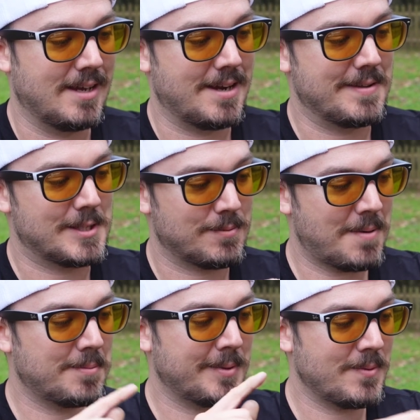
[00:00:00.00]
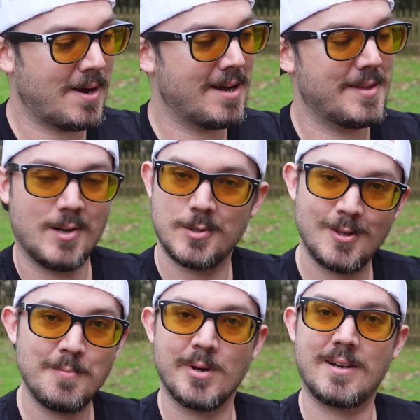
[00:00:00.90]
And that's probably why they are
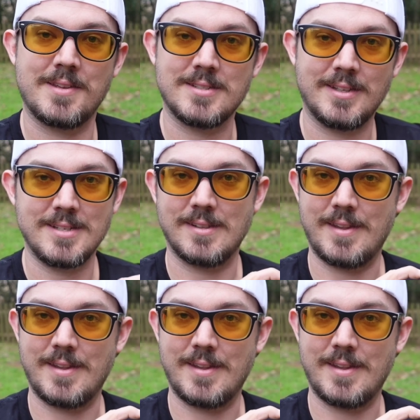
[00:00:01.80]
so proud of these things and